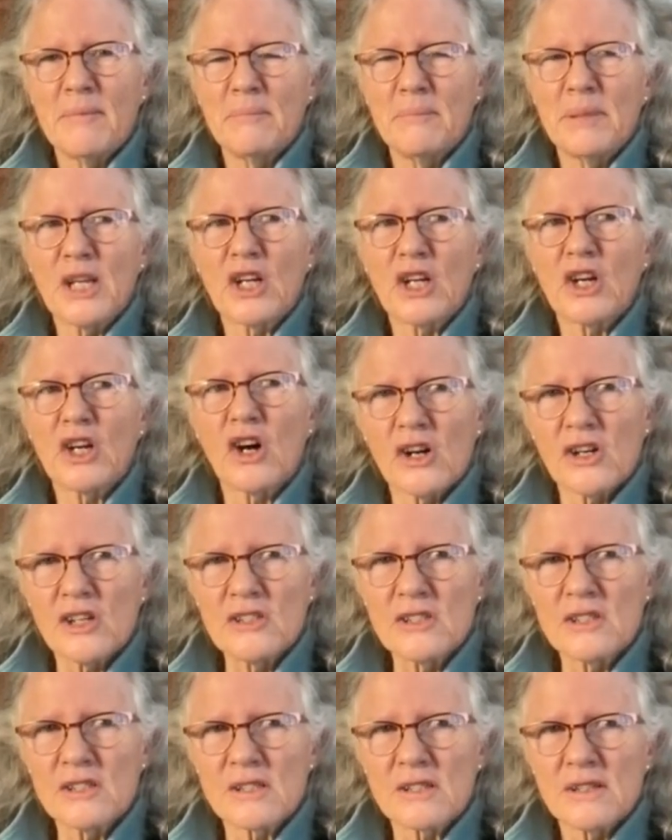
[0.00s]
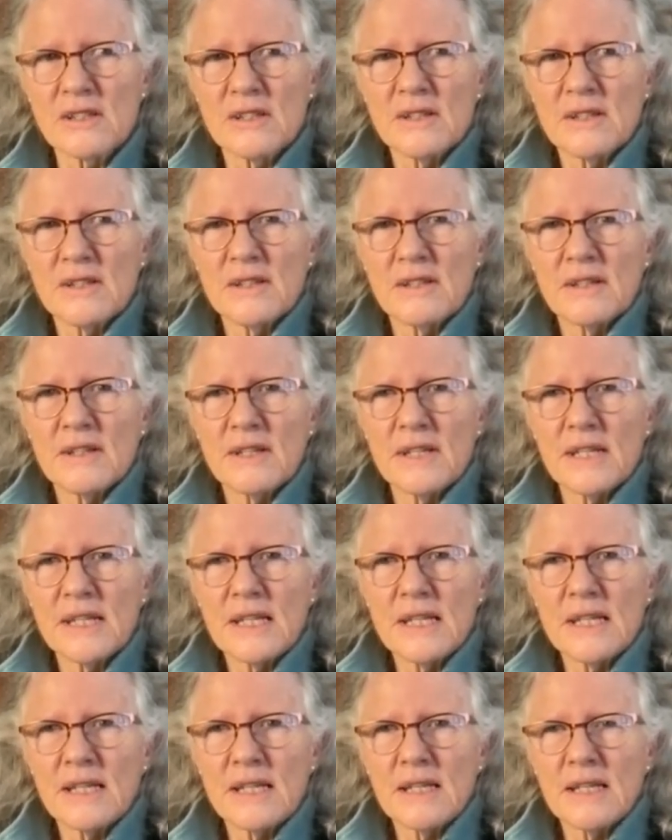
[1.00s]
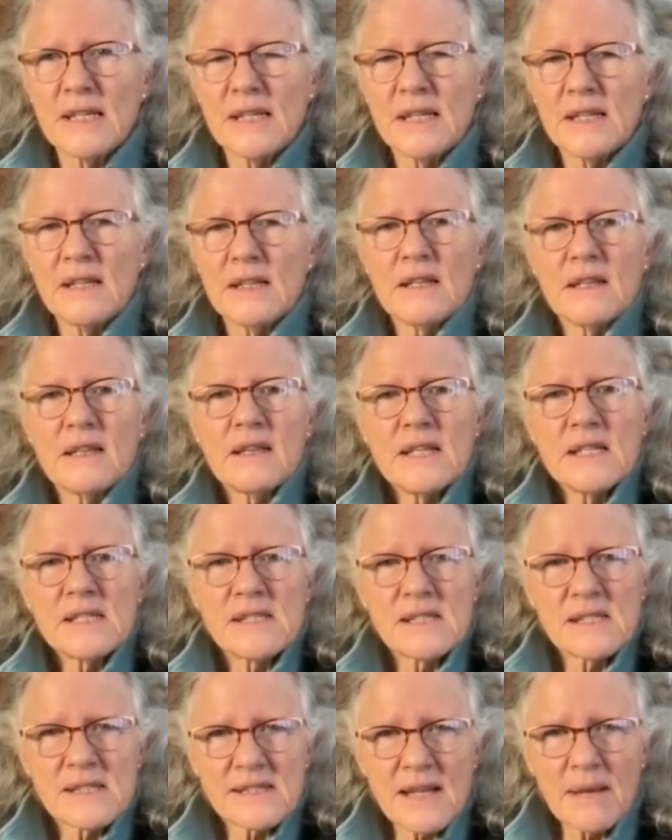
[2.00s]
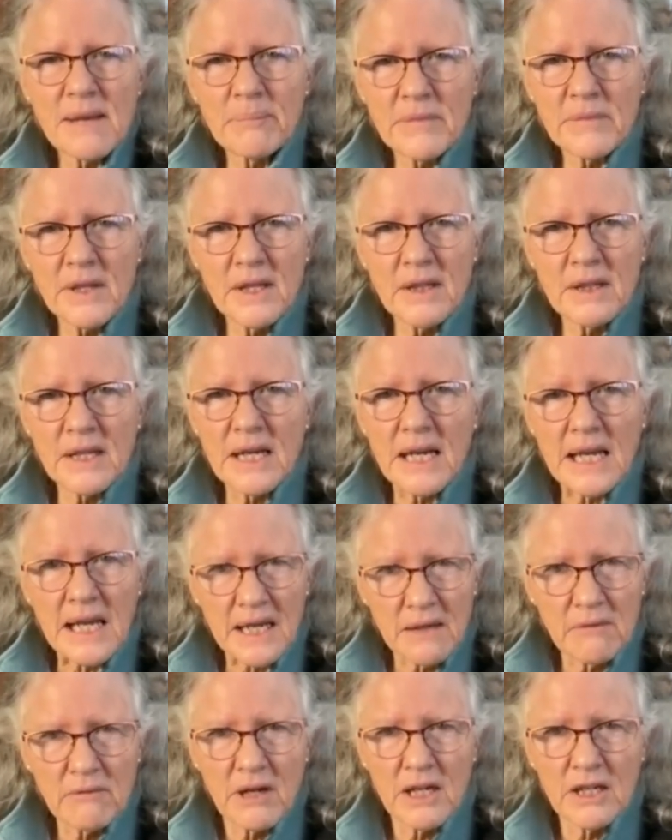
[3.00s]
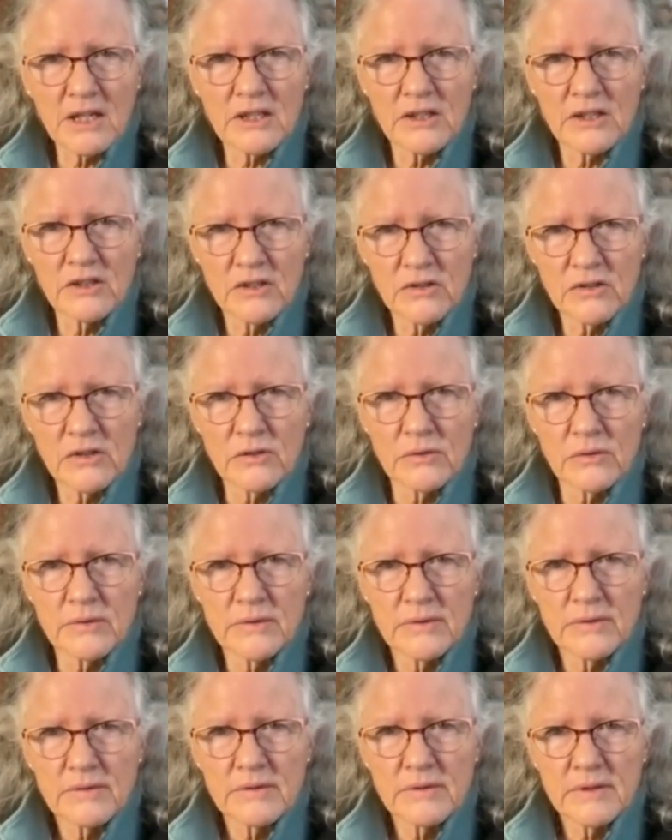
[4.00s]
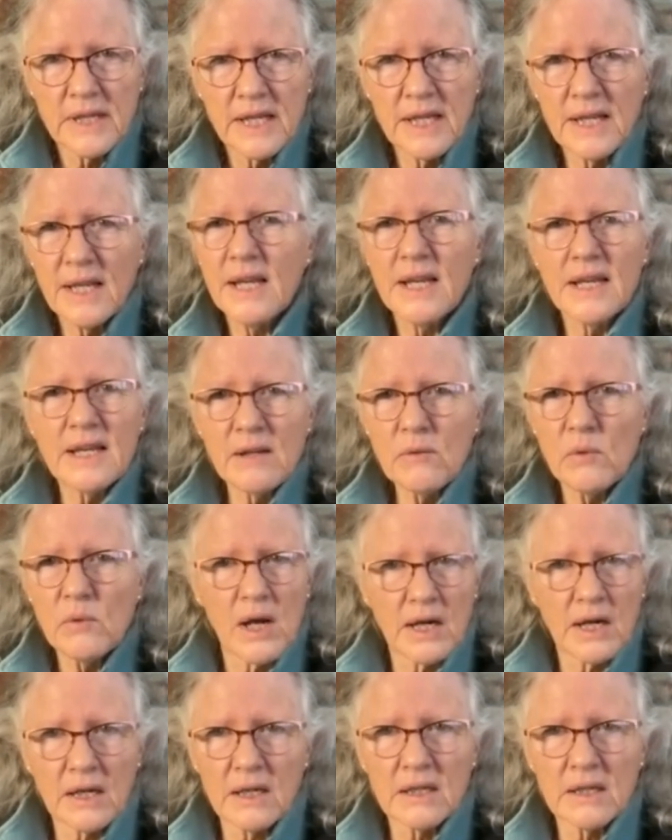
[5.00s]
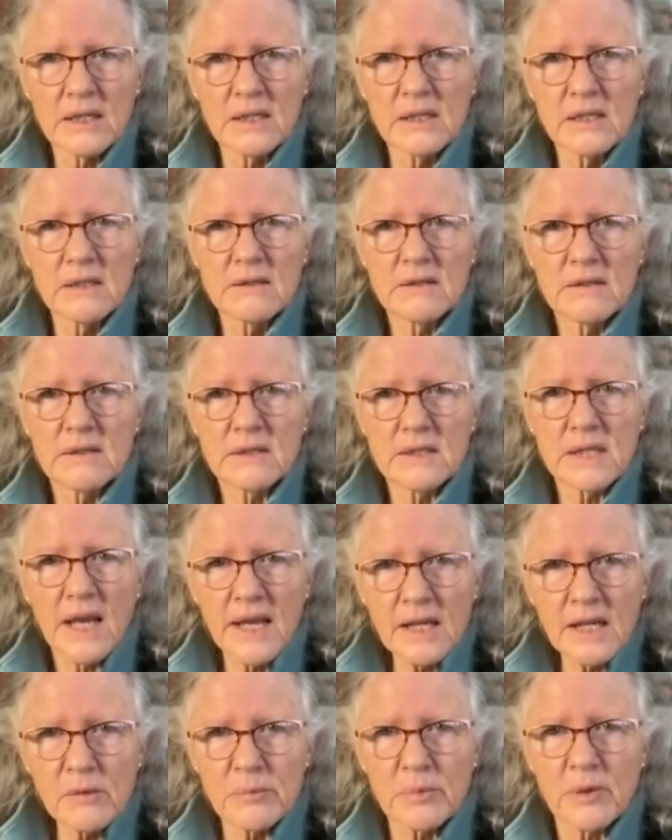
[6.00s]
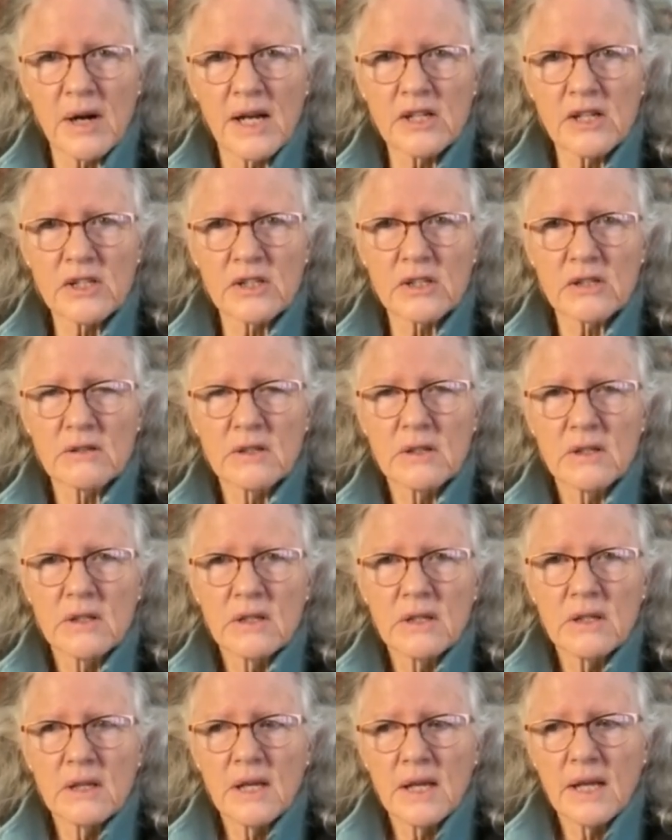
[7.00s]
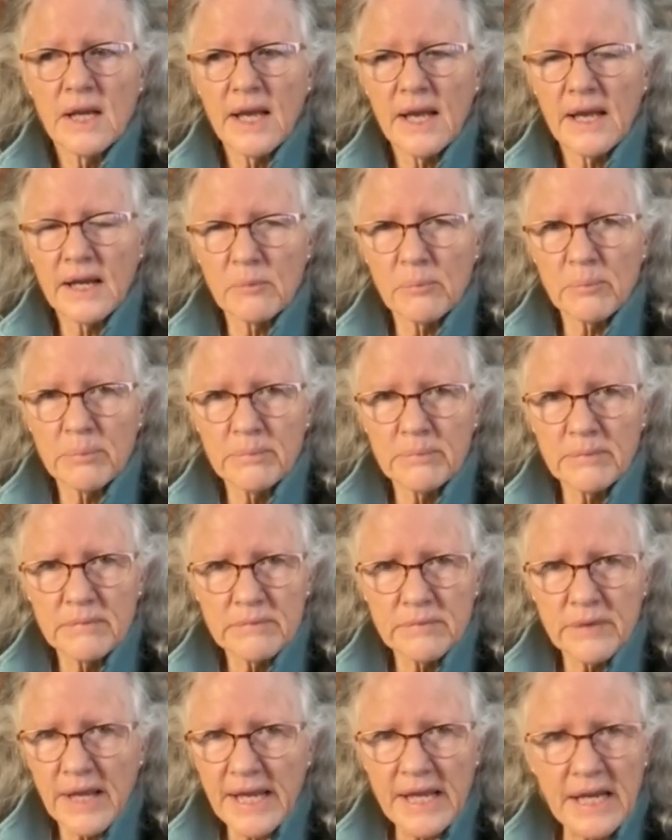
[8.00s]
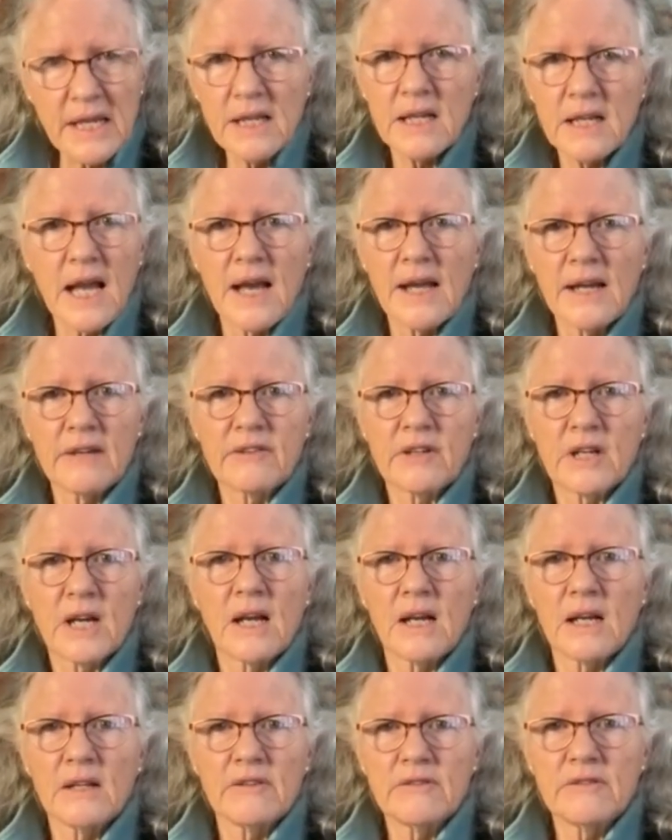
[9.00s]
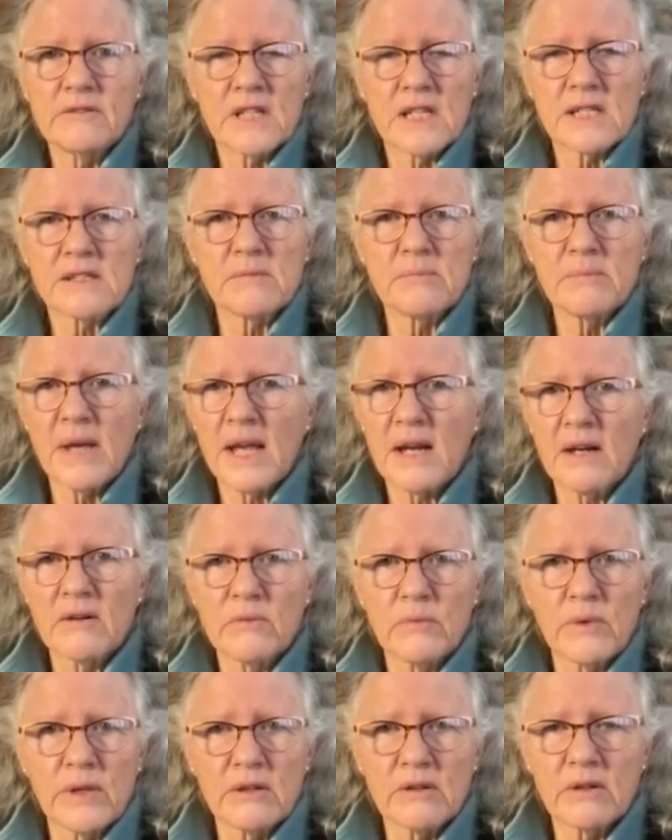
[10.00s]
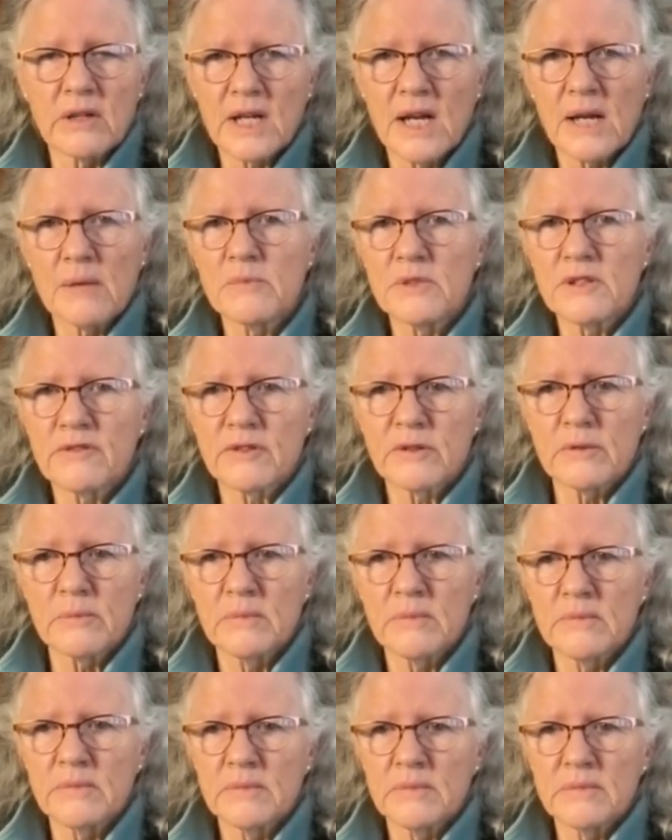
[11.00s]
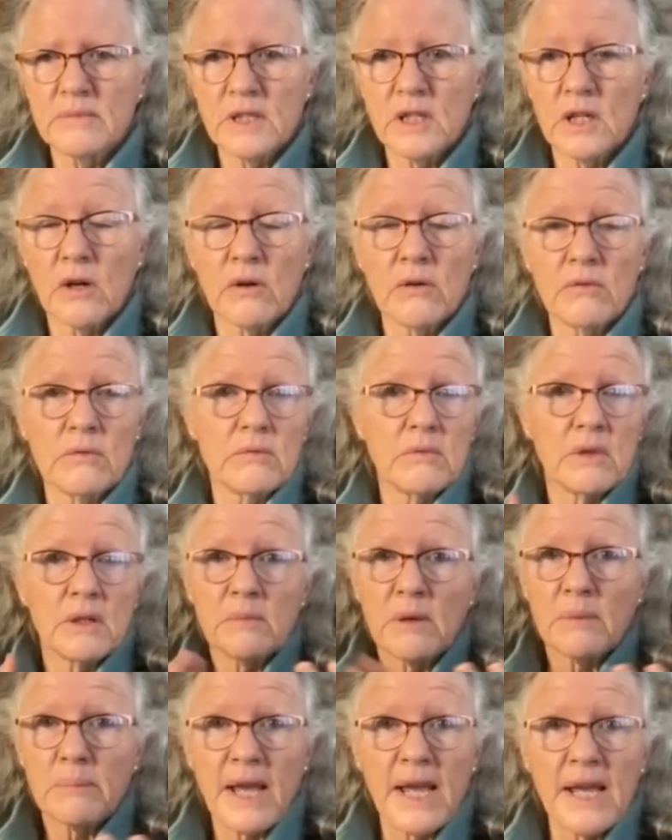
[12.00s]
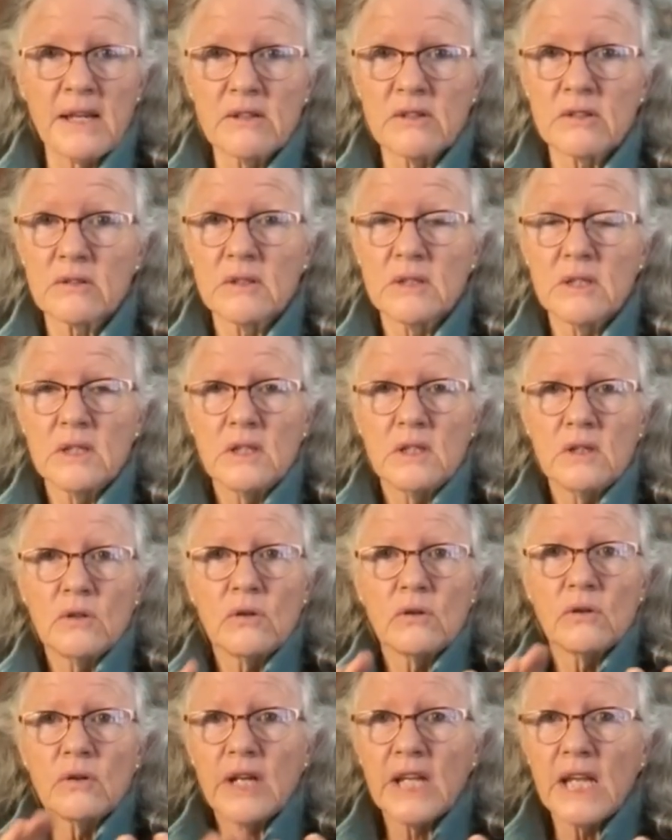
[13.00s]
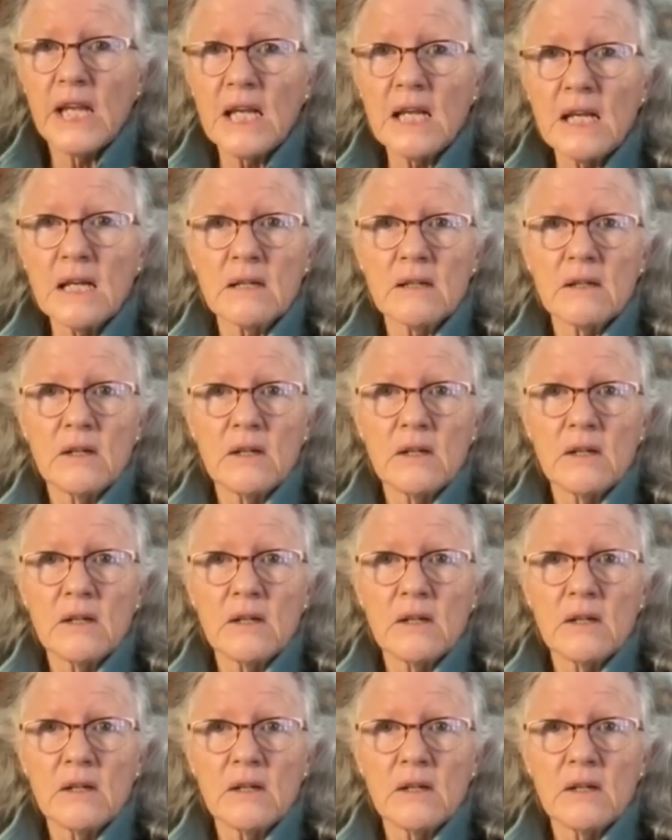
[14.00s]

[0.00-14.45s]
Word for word: because this is something that anyone can do. Anyone can take a brush and any kind of color, doesn't matter whether it comes from, you know, a paint or an ink